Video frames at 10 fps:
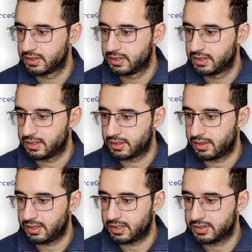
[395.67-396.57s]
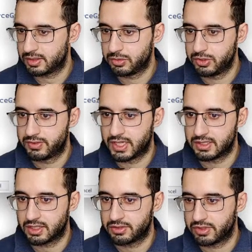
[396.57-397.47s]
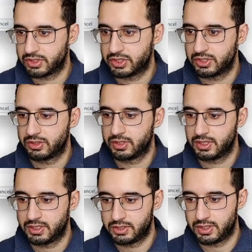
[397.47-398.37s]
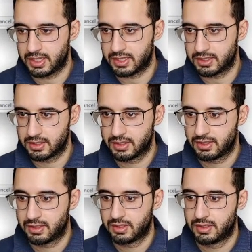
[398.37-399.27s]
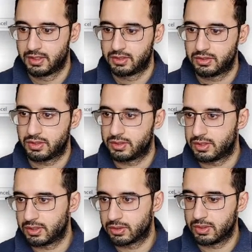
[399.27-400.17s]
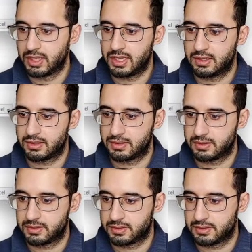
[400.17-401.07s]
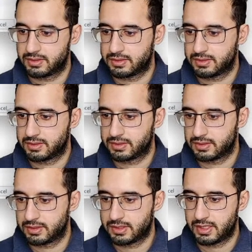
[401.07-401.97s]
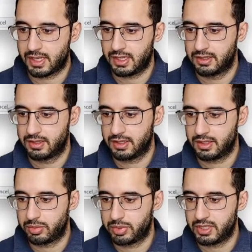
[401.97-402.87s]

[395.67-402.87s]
a class and move that tag function into that. So I'll call that tag helper.